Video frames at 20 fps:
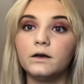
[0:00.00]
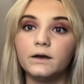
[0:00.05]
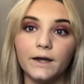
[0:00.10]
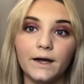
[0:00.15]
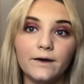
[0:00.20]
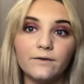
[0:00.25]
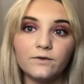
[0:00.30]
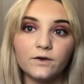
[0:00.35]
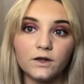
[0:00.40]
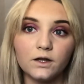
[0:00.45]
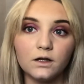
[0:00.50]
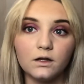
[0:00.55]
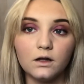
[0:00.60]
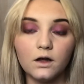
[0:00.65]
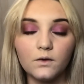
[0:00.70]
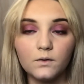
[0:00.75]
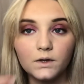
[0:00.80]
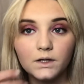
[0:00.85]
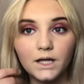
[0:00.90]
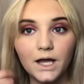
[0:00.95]
Now for the
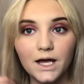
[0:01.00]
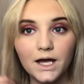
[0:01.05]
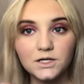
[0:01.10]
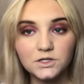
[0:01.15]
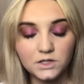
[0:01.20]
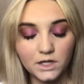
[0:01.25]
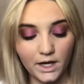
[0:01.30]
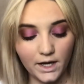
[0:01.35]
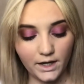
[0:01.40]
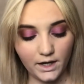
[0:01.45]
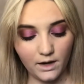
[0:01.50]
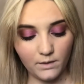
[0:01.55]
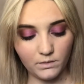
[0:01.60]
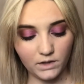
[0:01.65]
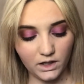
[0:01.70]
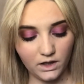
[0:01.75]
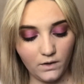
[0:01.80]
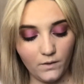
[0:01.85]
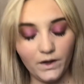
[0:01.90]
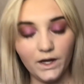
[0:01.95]
lower lash line, I'm
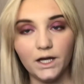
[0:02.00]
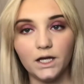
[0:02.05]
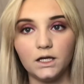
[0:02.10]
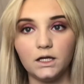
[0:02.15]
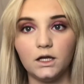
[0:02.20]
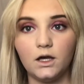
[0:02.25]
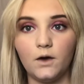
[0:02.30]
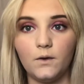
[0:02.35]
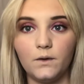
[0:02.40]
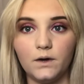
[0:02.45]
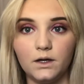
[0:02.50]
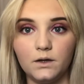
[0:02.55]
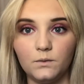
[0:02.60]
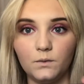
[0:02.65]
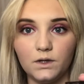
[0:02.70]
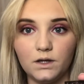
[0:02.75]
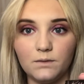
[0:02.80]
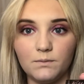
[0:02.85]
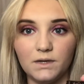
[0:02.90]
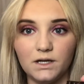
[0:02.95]
going to go ahead and go in
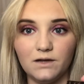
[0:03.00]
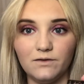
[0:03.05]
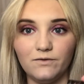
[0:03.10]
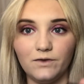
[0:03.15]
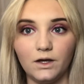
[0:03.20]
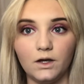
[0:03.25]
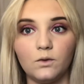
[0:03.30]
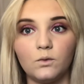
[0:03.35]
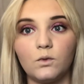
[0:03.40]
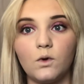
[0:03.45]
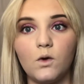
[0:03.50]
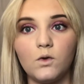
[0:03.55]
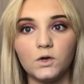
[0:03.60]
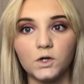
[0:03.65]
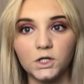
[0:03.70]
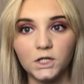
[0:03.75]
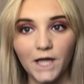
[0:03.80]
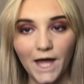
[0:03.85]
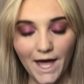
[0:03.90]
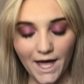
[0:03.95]
with the Benefit
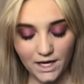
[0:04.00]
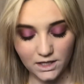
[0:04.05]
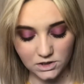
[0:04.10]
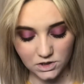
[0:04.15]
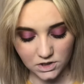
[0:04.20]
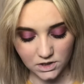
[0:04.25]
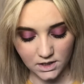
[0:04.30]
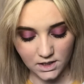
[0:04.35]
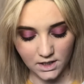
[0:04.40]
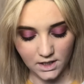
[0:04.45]
Roller Lash.